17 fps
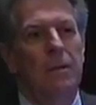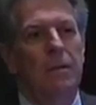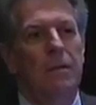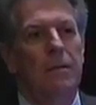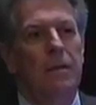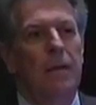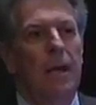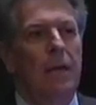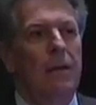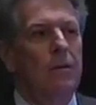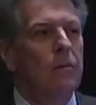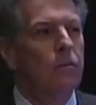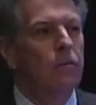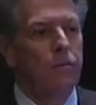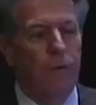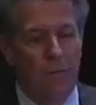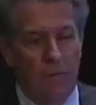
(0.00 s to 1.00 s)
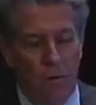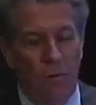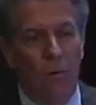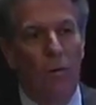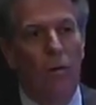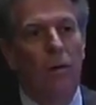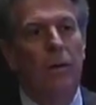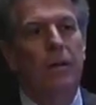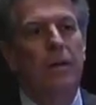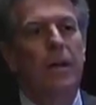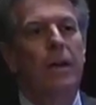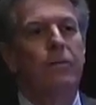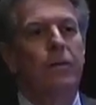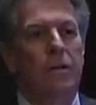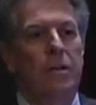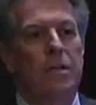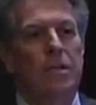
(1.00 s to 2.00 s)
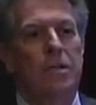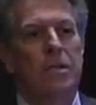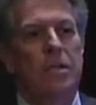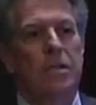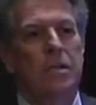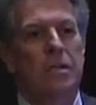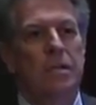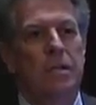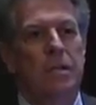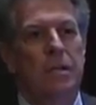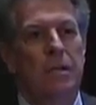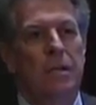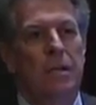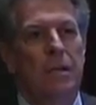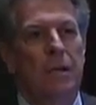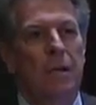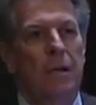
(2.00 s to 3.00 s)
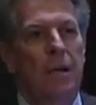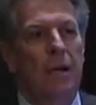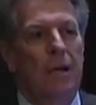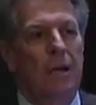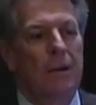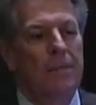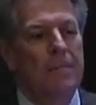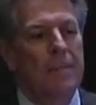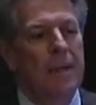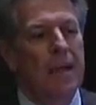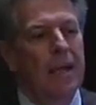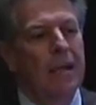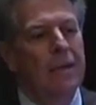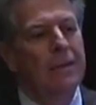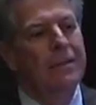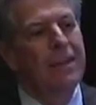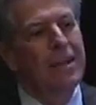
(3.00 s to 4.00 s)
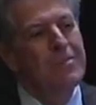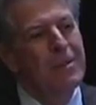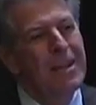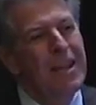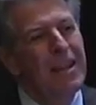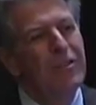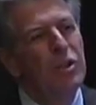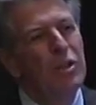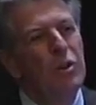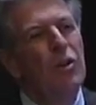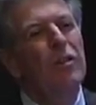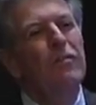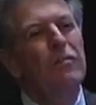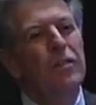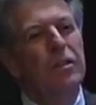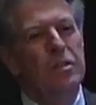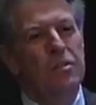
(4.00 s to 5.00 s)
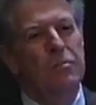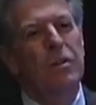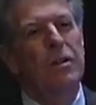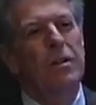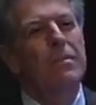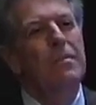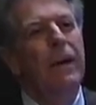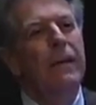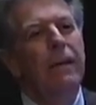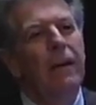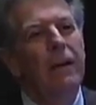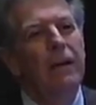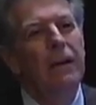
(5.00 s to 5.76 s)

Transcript: that from all of the evidence, and they'd been having conflicts with their mother.